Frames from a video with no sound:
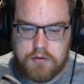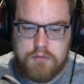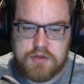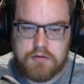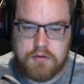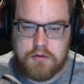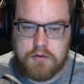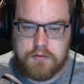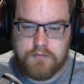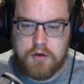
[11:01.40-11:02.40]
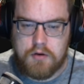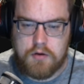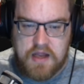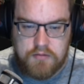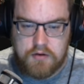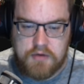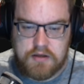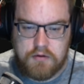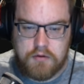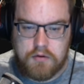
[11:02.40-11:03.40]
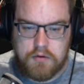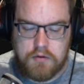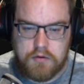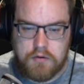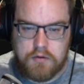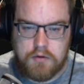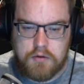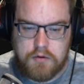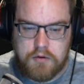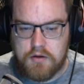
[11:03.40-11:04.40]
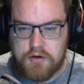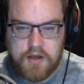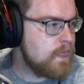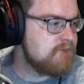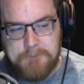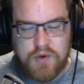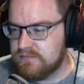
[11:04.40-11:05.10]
hit to destroy, and this level is kind of a gimme and it's not hard.